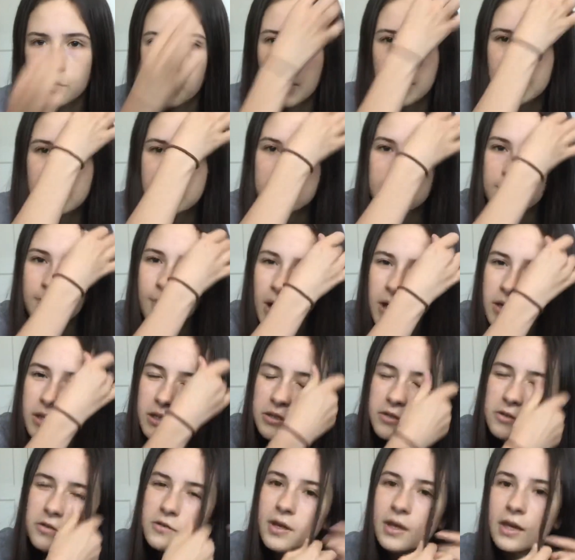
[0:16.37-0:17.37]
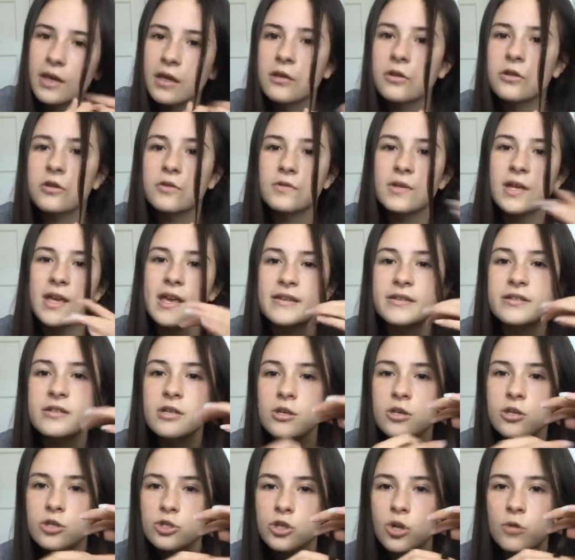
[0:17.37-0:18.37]
waste money so they can do this,
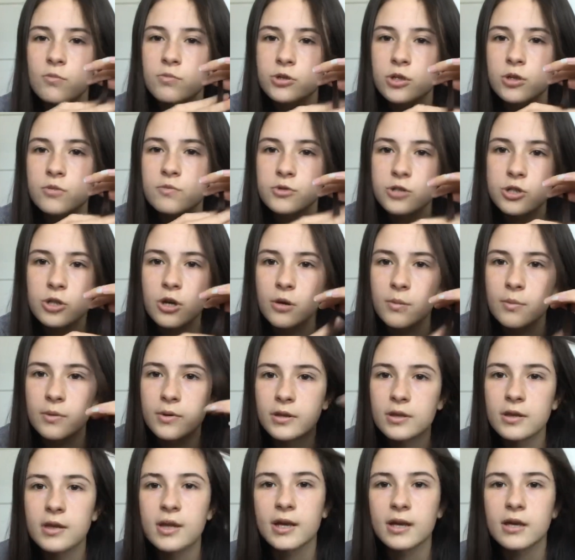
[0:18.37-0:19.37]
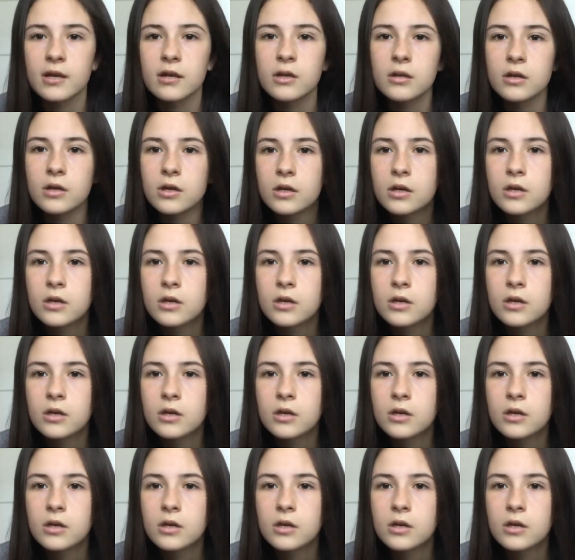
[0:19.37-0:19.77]
shop, shop, shop. Like,